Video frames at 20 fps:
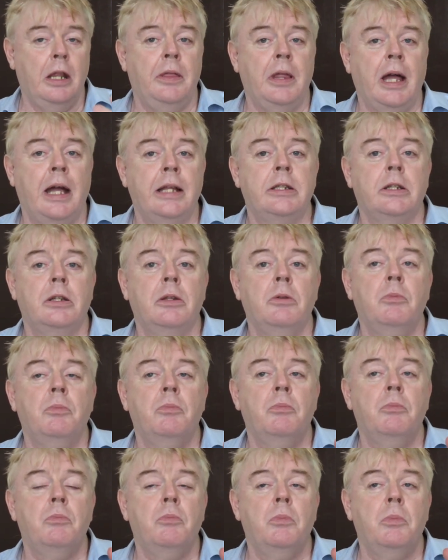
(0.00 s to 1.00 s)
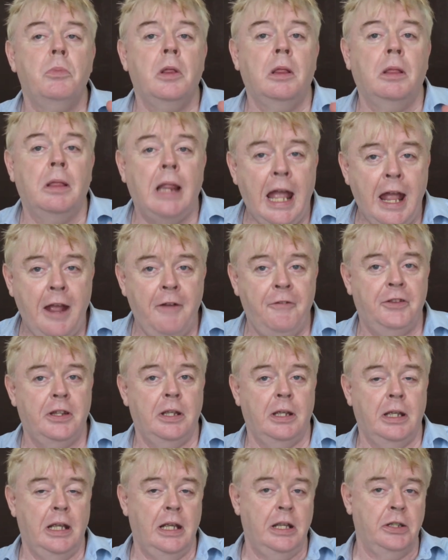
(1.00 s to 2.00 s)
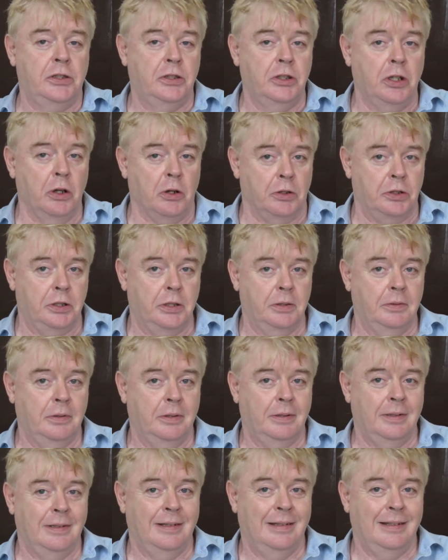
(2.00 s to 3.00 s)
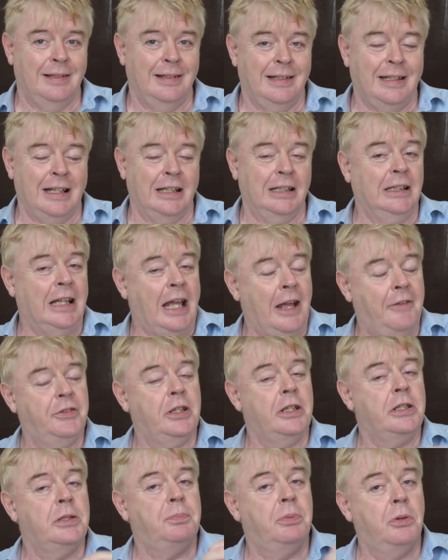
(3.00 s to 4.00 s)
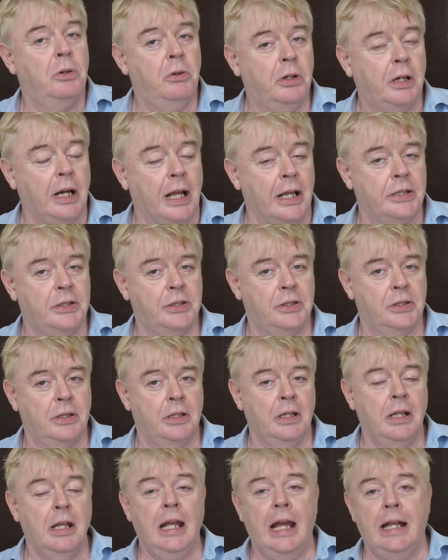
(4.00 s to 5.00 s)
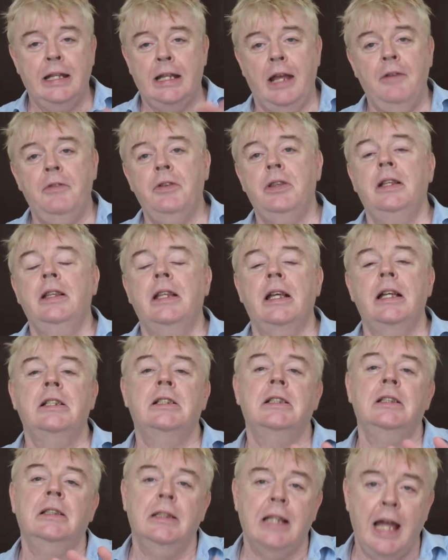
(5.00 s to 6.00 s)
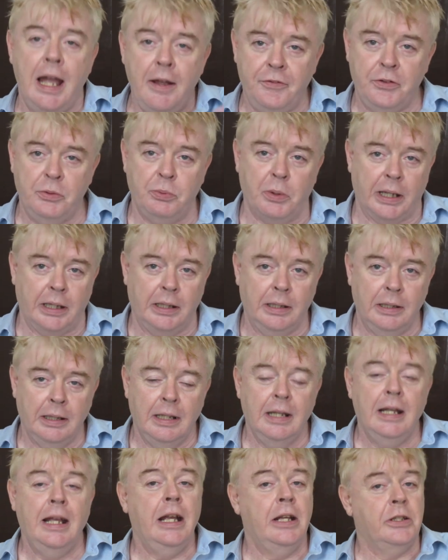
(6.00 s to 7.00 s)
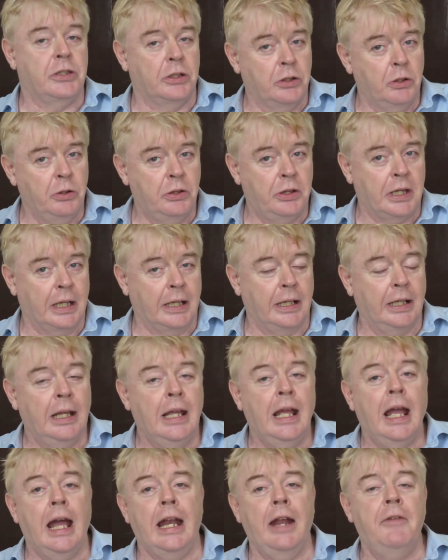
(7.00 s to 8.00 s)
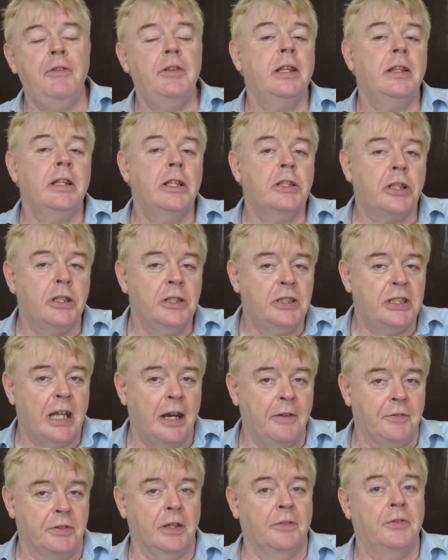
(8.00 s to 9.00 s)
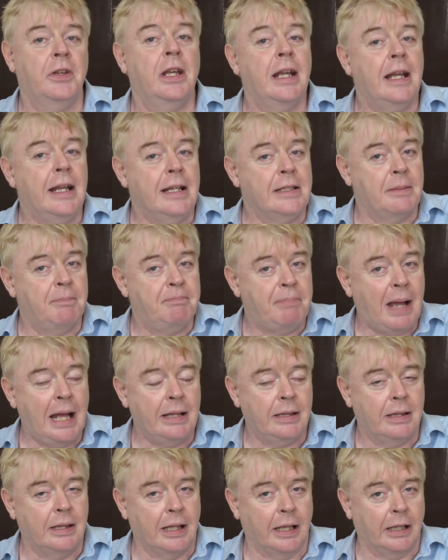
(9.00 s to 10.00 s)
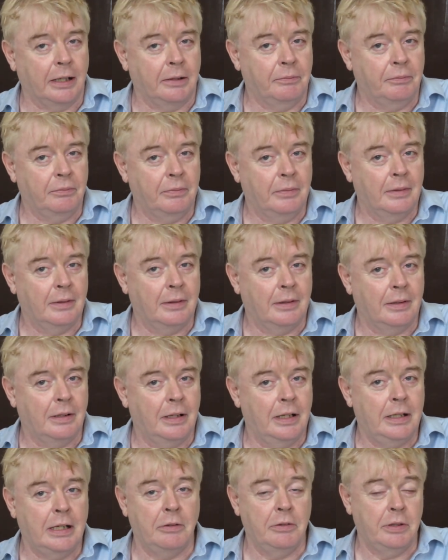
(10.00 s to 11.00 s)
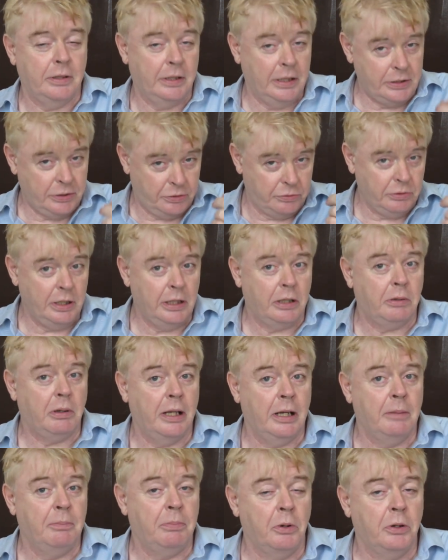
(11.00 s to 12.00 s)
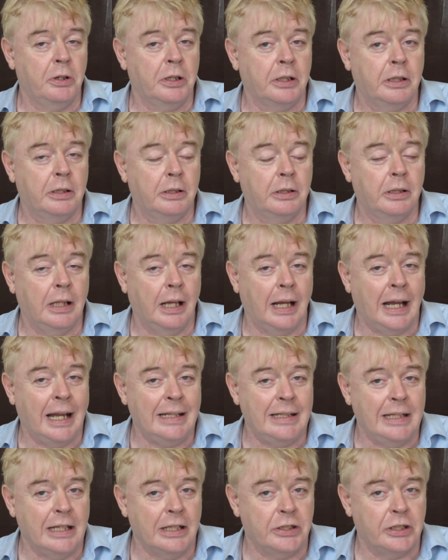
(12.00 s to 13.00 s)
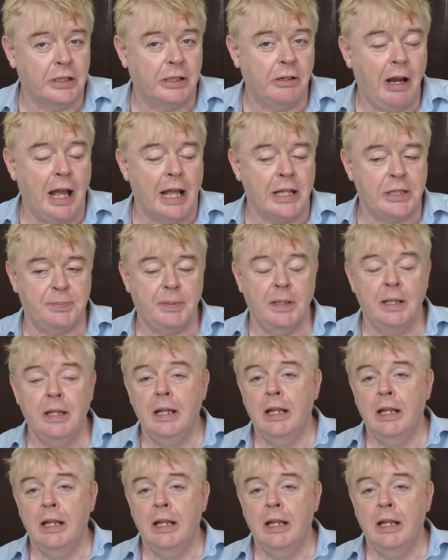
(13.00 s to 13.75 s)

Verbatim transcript: that left is good, that left is progress and that everything that is left-wing is a good thing, and everything that's conservative is a bad thing. Right? Now, that's really quite an important idea to grasp.